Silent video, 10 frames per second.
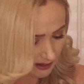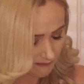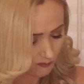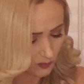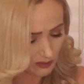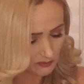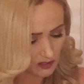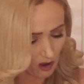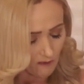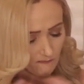of when it was
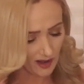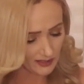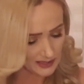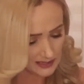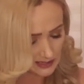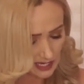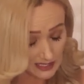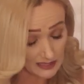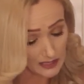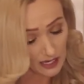all finally
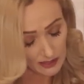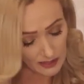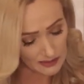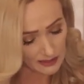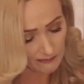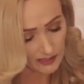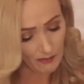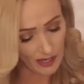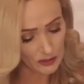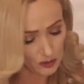said and done in this
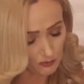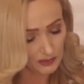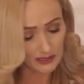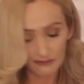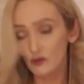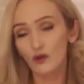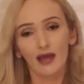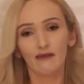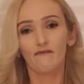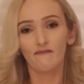lifetime, I do believe you
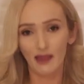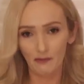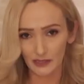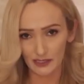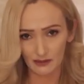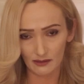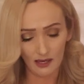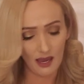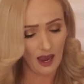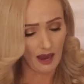had a family.
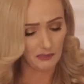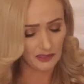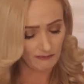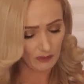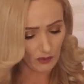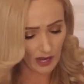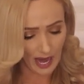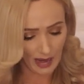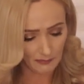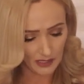I believe you were
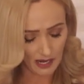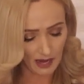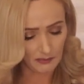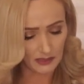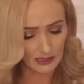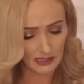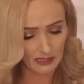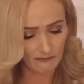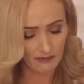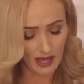happy. I
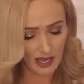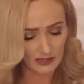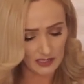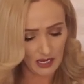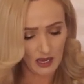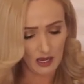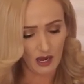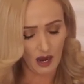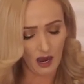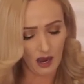believe that
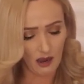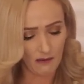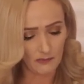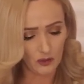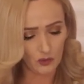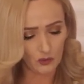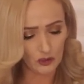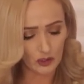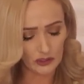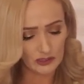you
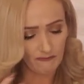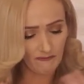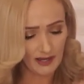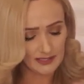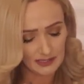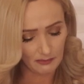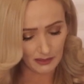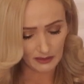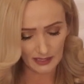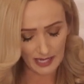learned to find
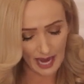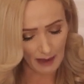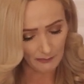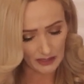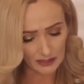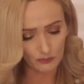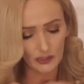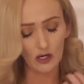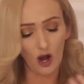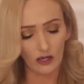stability and happiness
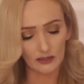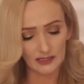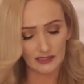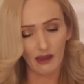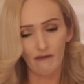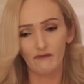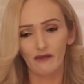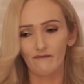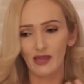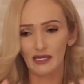regardless of
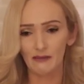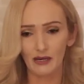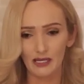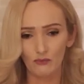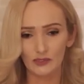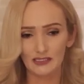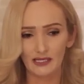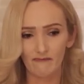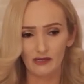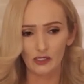if anybody was
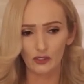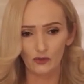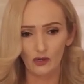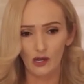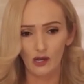giving you